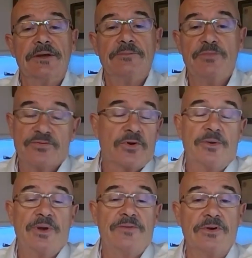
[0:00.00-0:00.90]
before
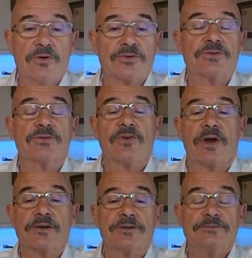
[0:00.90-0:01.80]
you even go to the
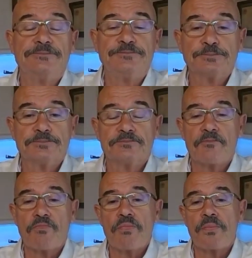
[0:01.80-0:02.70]
factory.
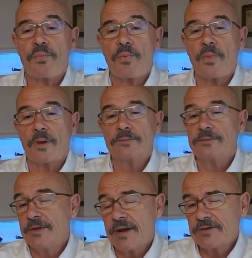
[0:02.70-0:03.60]

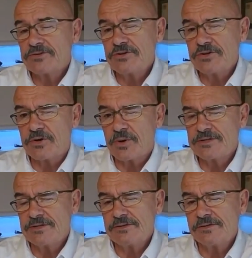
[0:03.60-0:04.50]
Did that answer your
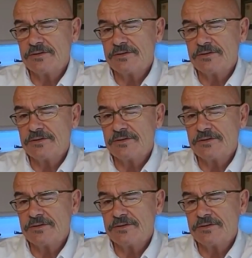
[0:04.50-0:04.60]
question? Or